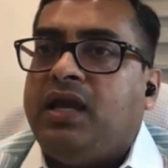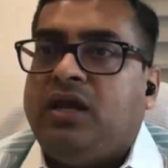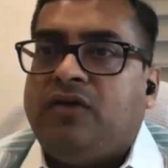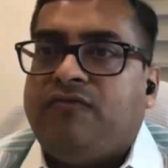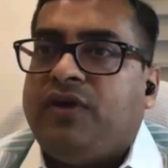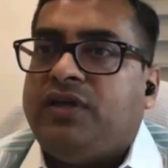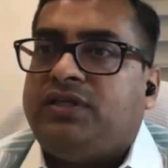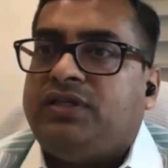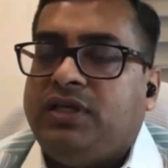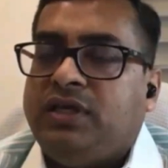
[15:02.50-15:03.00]
the
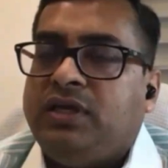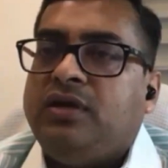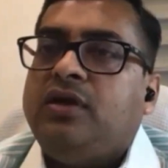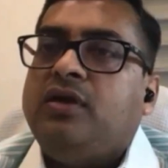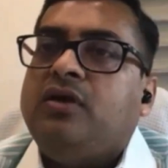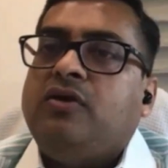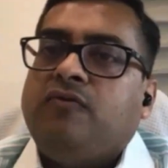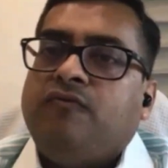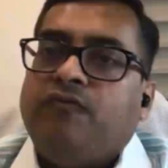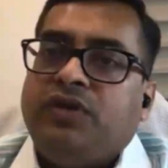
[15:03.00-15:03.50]

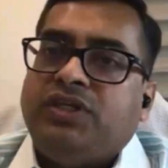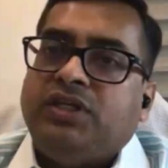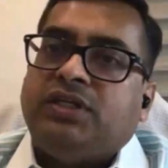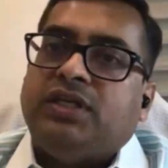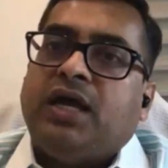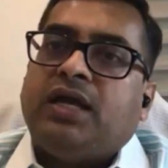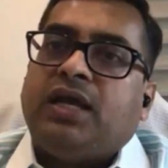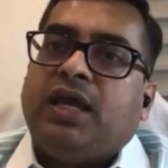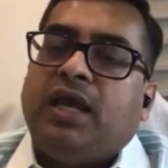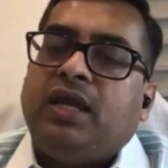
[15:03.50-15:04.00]
NFAC,
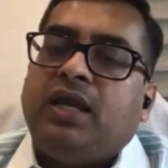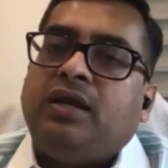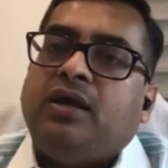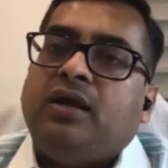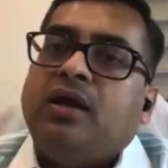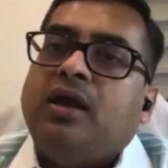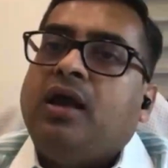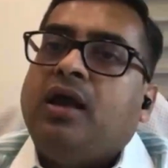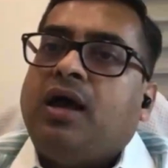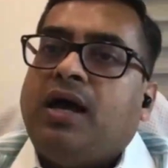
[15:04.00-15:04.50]
which is
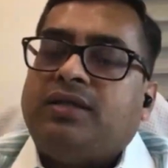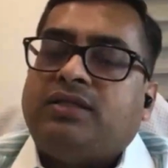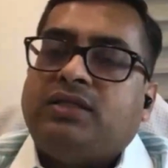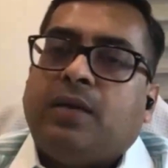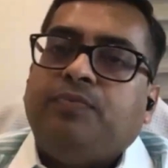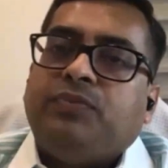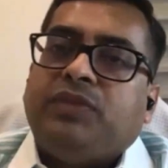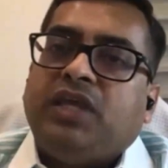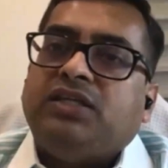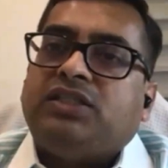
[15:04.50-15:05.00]
again
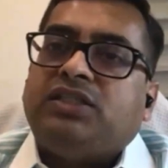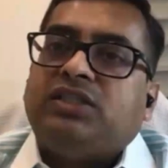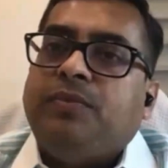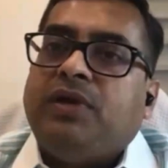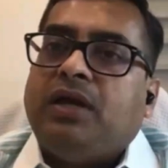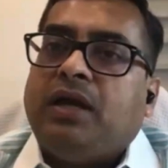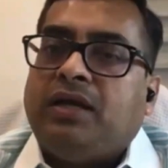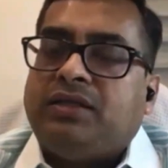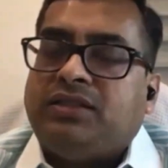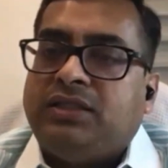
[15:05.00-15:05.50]
a something
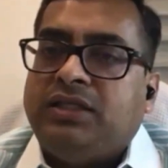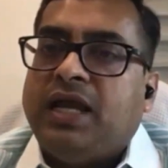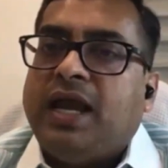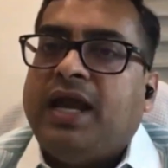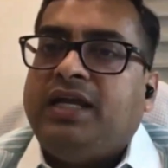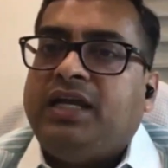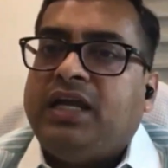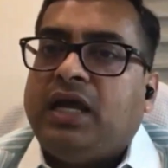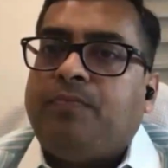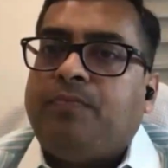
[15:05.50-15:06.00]
similar, a
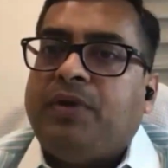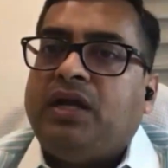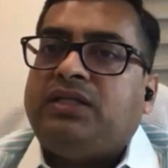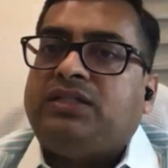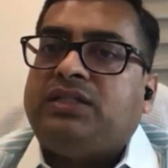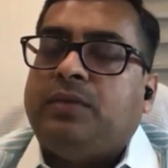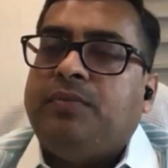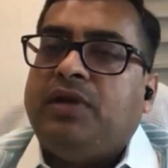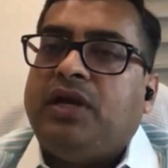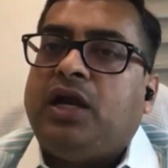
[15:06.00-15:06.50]
CIT
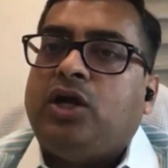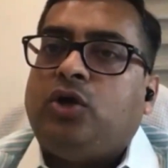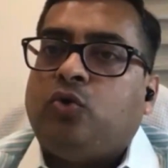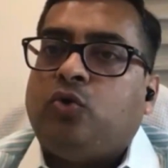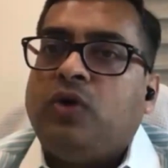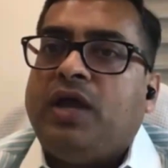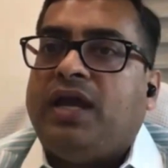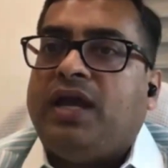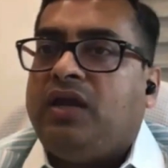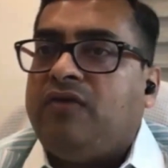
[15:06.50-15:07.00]
appeal
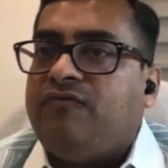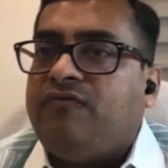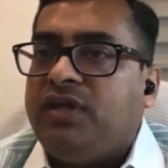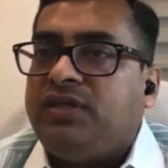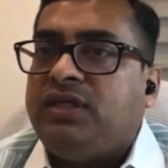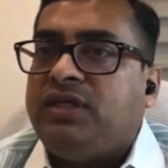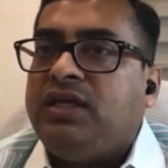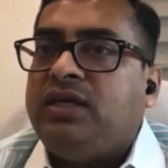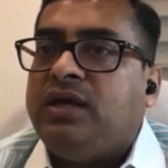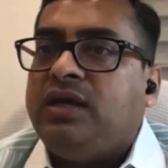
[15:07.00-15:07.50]
similar to
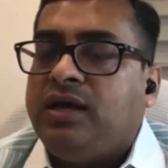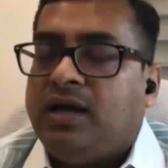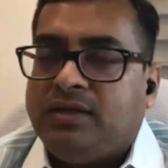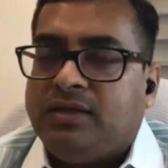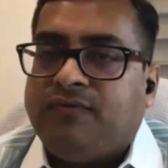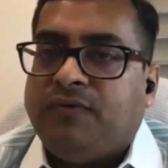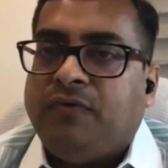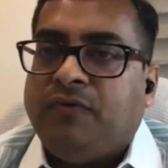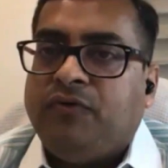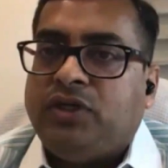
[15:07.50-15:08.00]
NFAC,
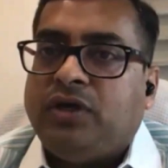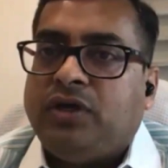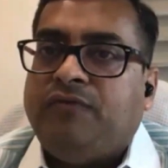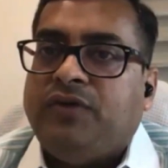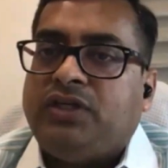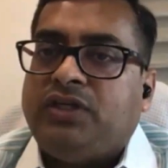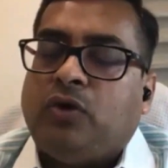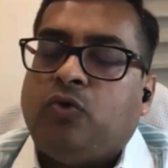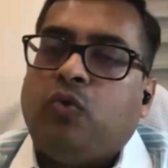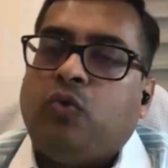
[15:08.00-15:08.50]
as
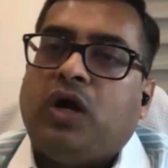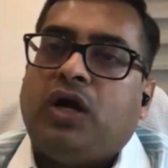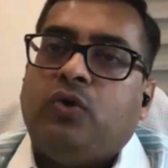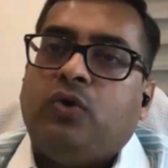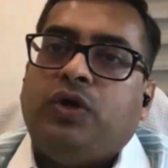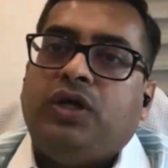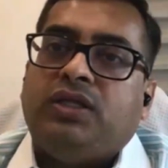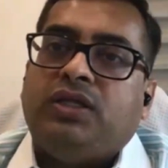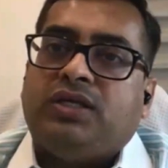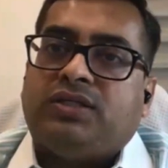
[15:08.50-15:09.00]
which are
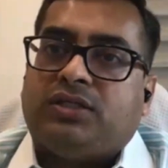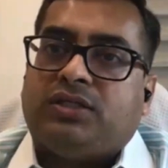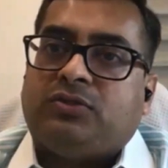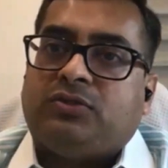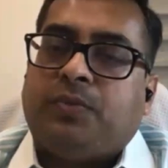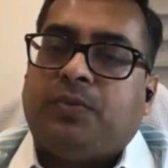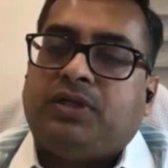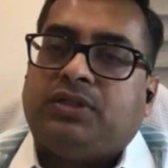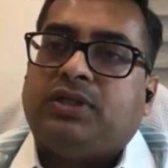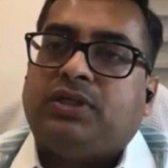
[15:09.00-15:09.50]
who are doing the
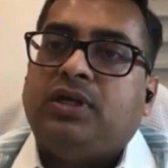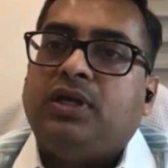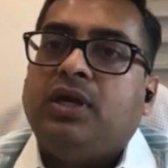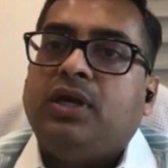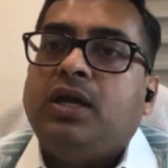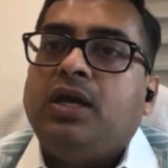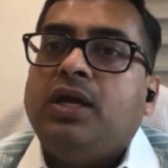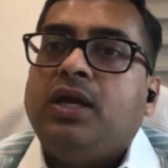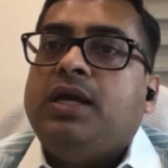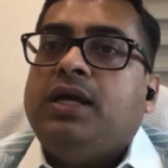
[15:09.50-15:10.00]
assessment.
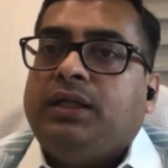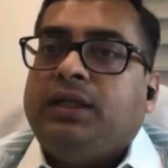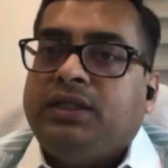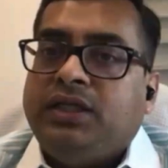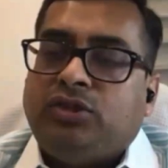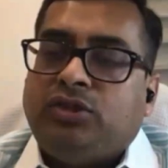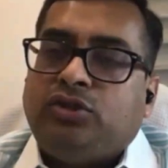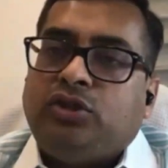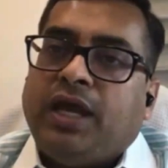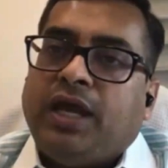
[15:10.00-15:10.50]

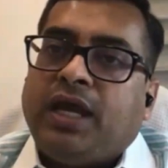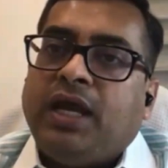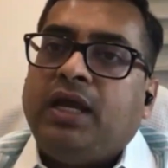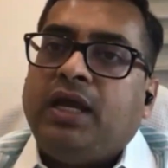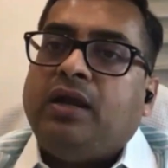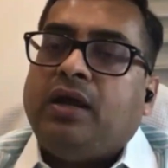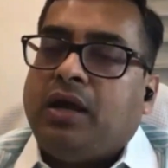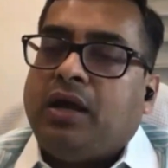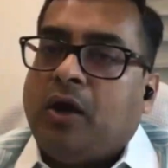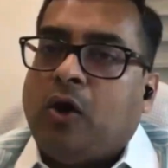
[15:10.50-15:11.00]
The
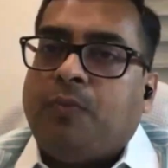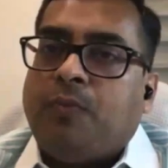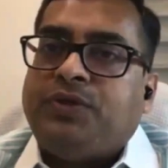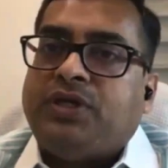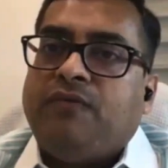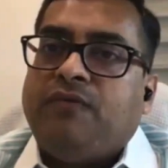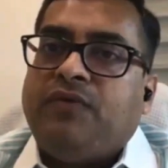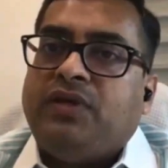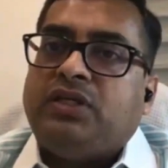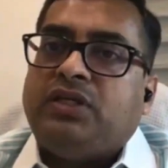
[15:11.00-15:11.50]
second
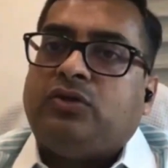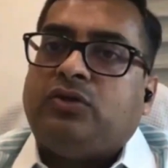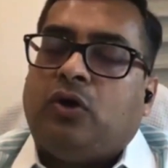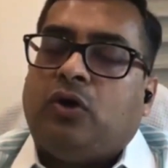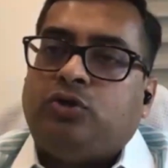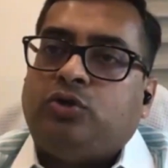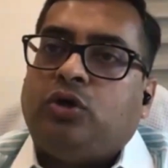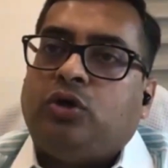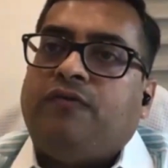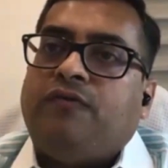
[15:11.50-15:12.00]
option, which
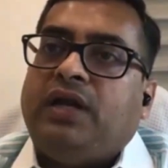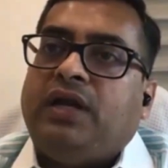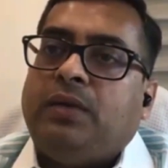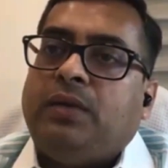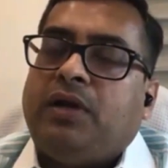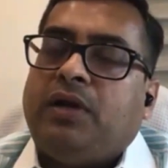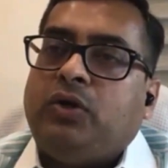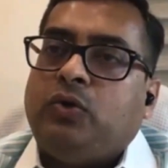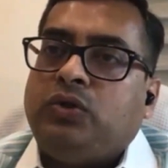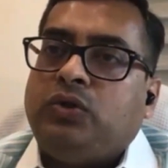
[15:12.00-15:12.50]
is also
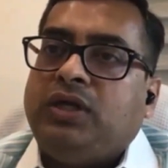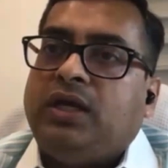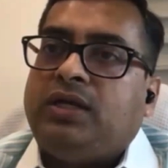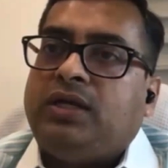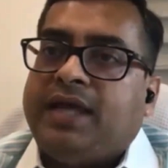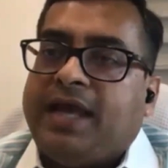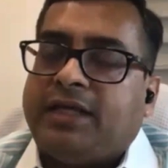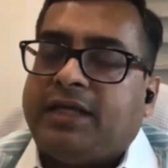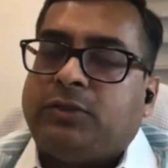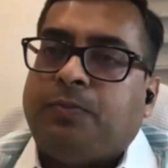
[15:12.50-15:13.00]
available to
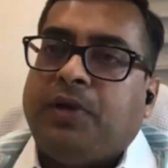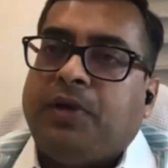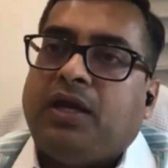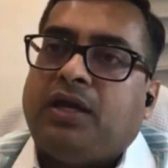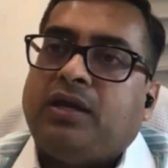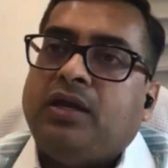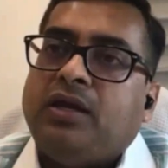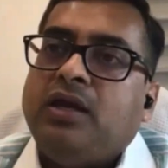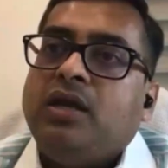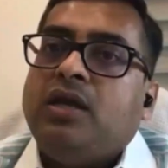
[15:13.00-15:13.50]
the
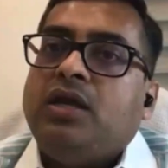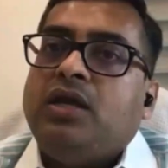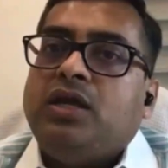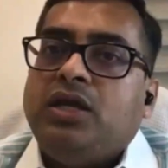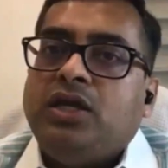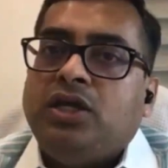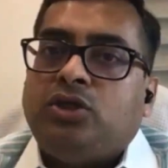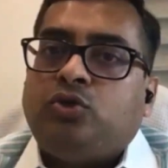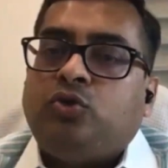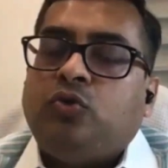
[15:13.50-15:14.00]
taxpayer,
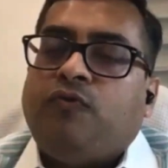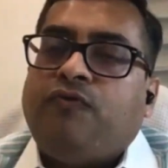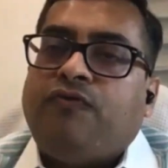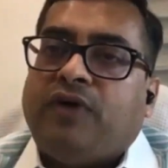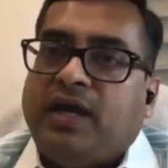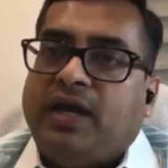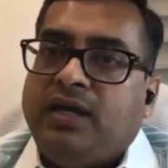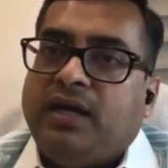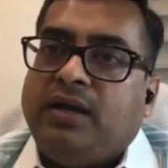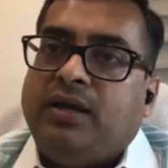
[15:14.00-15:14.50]
is
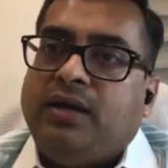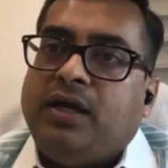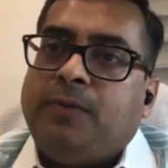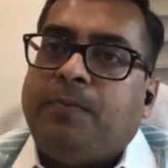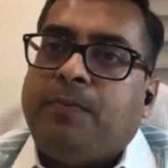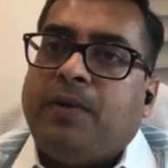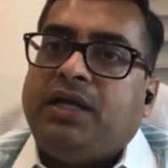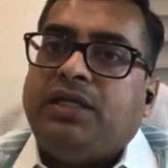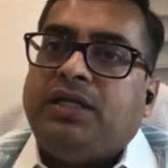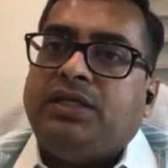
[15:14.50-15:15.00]
to file
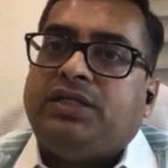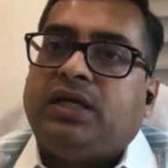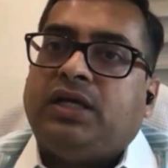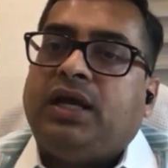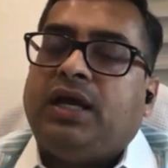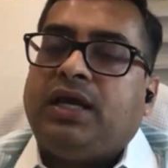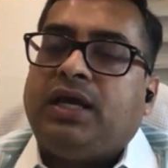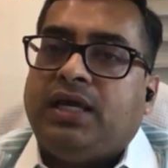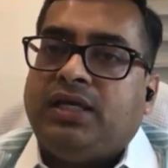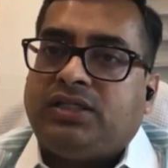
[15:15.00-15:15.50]
a writ
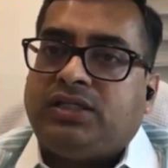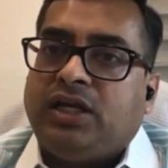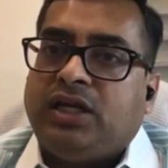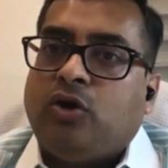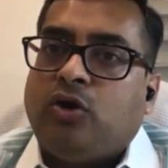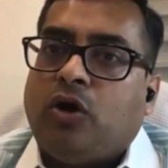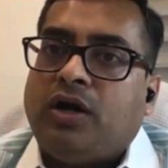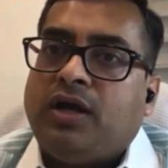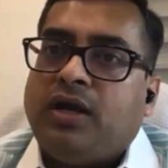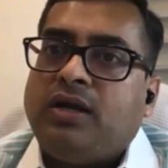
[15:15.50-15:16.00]
petition
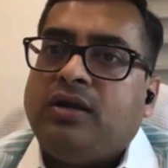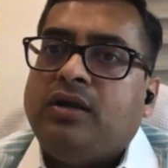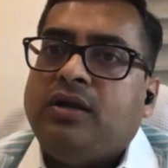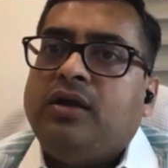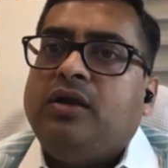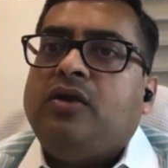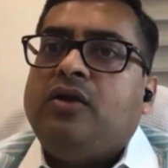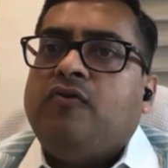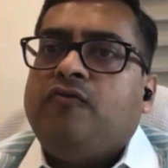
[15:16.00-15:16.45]
against an order